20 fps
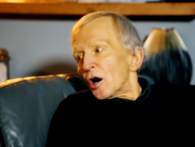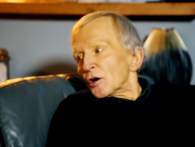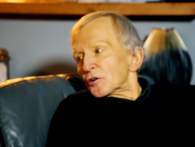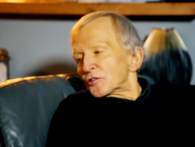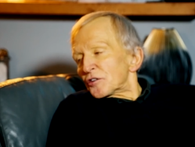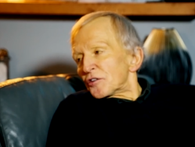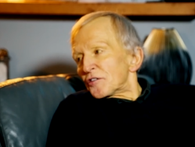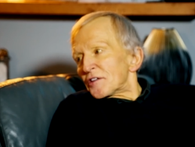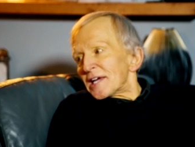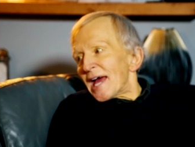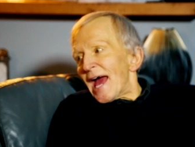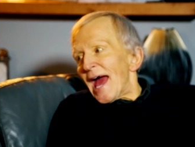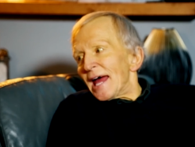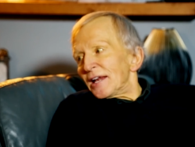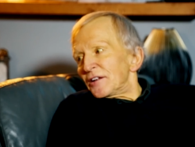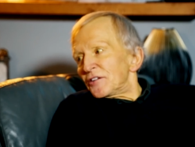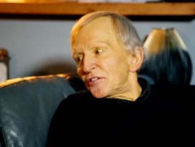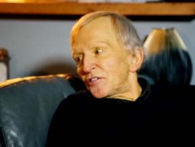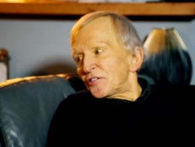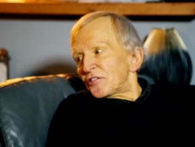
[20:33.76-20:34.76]
onto the
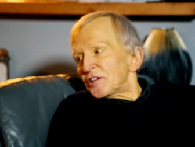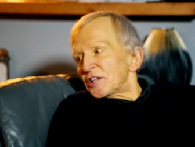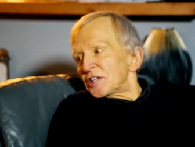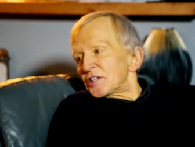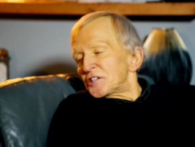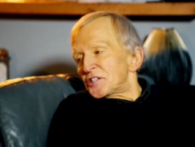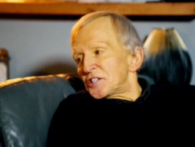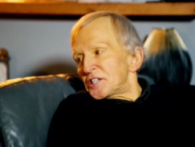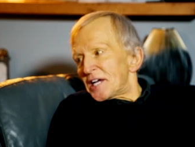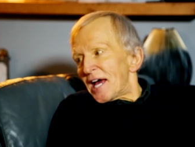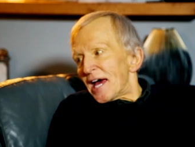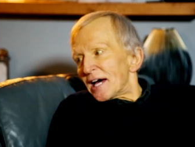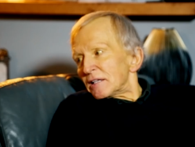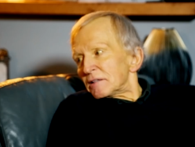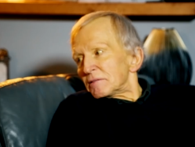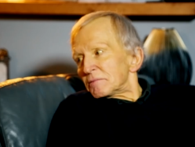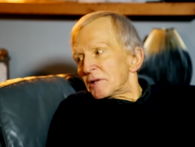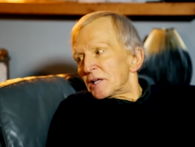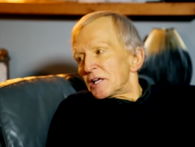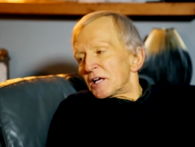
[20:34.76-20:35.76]

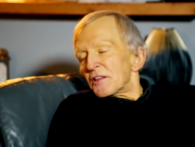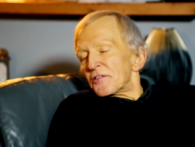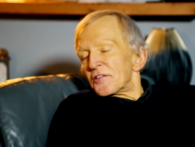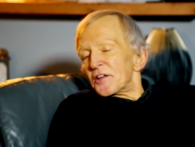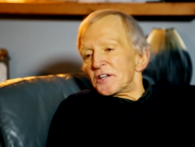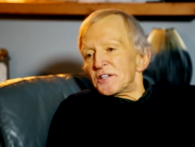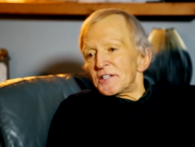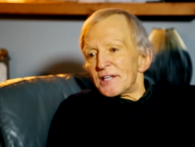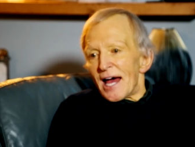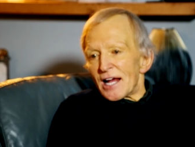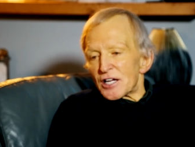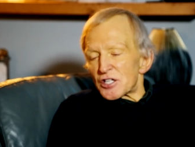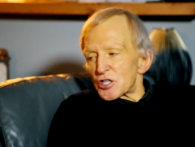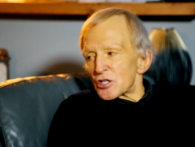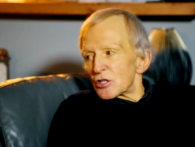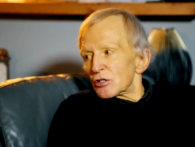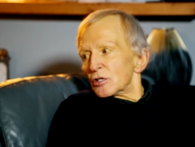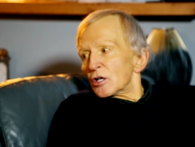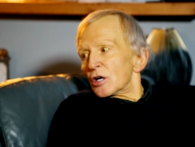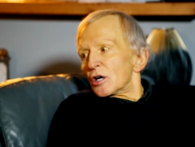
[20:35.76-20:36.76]
NCTL, the
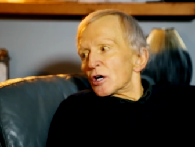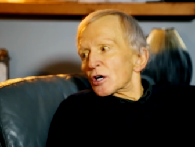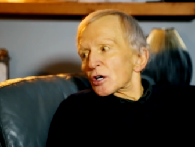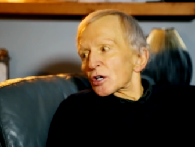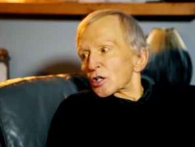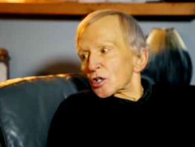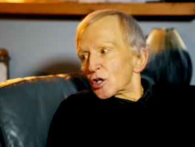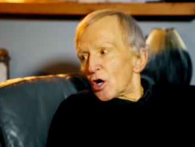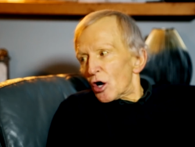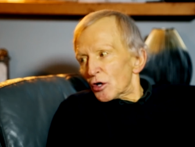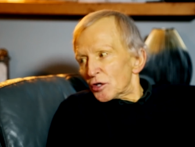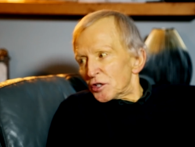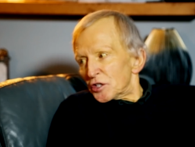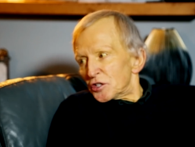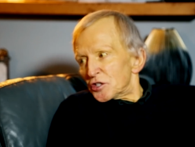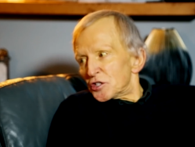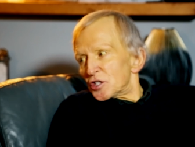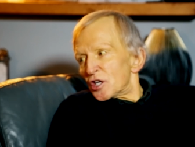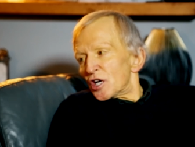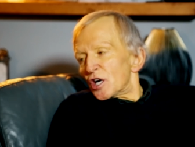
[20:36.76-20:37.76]
National
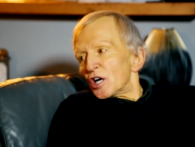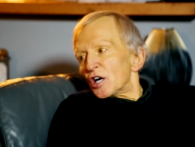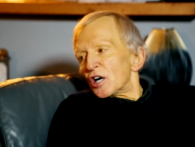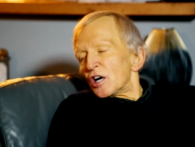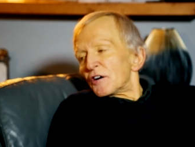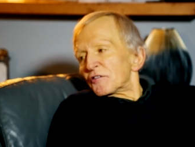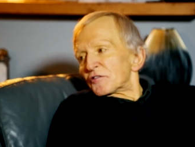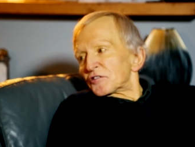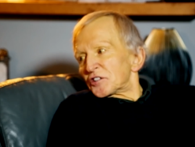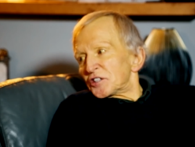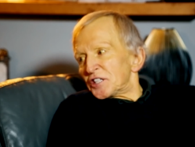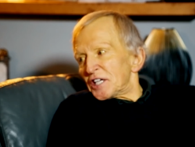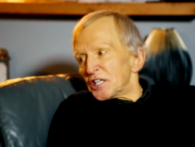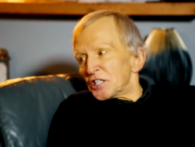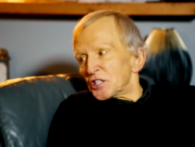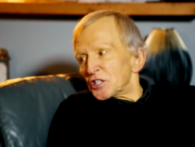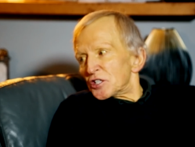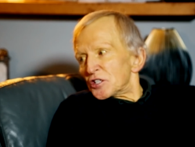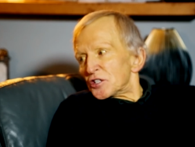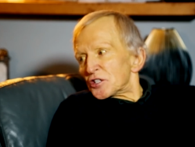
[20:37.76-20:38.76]
College of
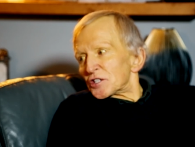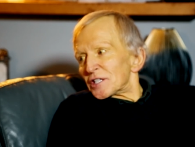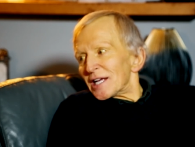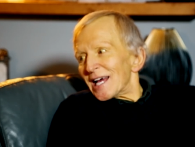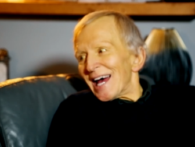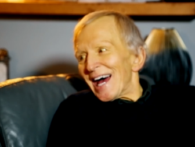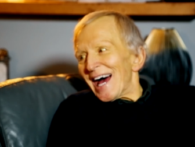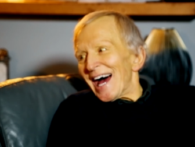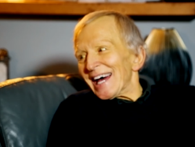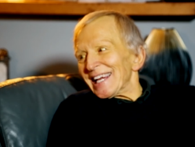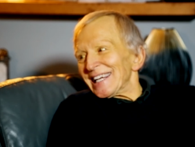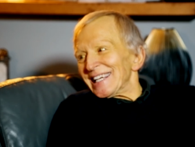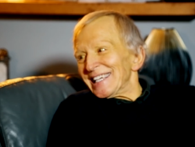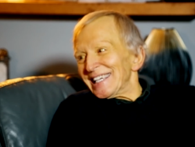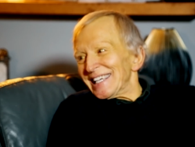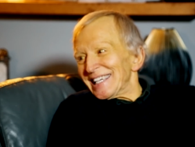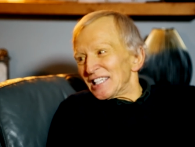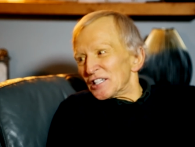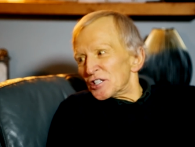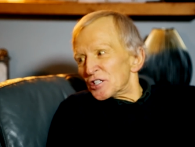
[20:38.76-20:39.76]
Teachers
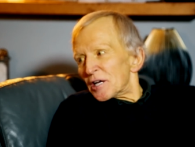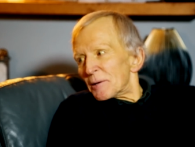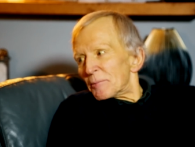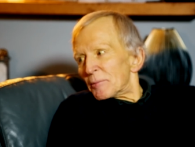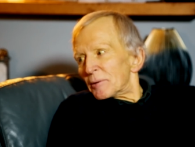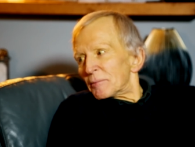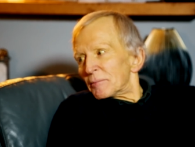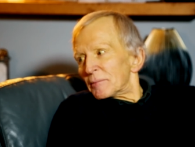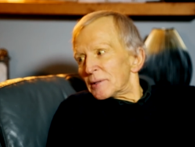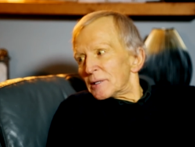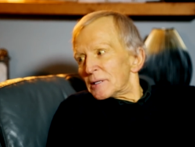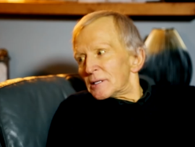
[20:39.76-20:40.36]
and Leadership.